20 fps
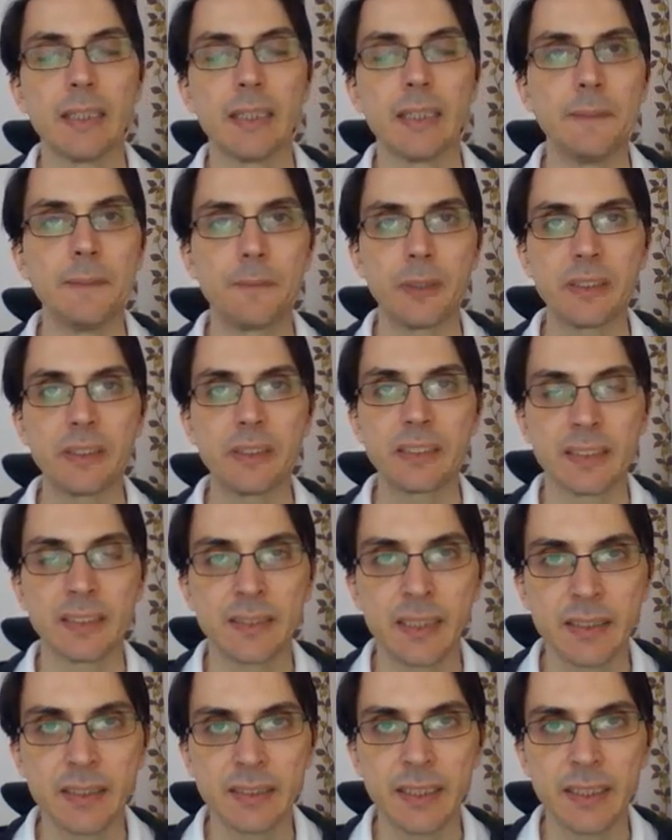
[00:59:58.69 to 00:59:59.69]
different
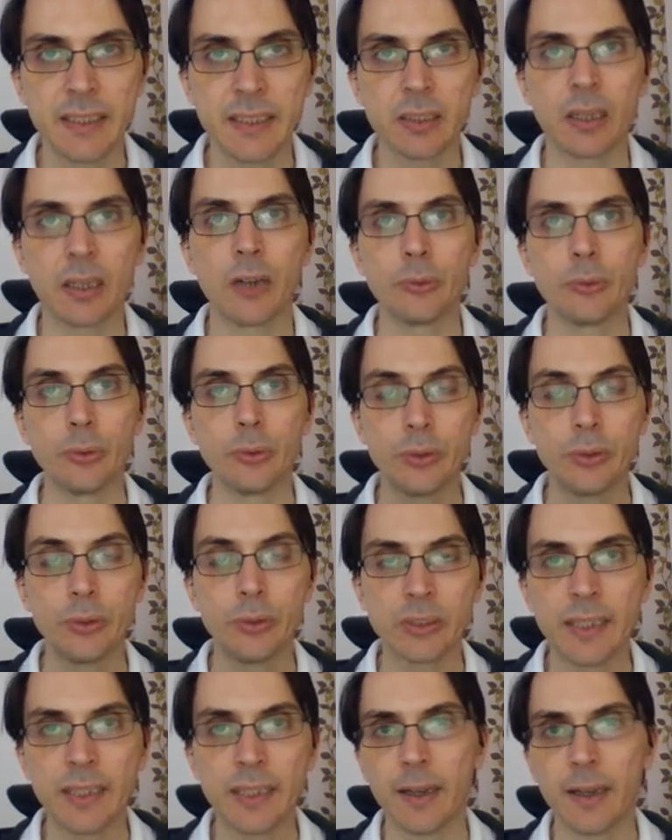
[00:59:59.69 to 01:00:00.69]
statistics, how you use
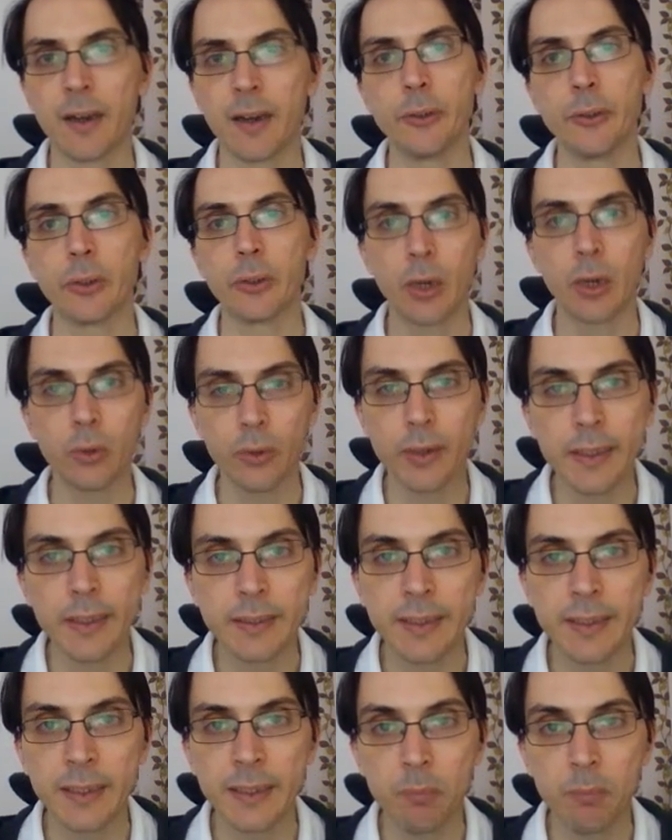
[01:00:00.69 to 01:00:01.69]
them, how you calculate
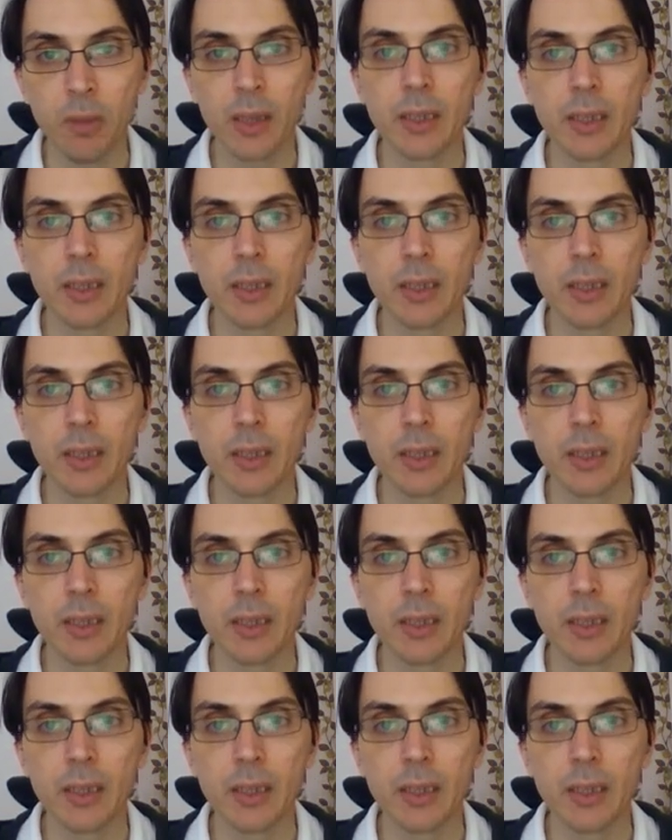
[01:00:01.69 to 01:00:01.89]
them.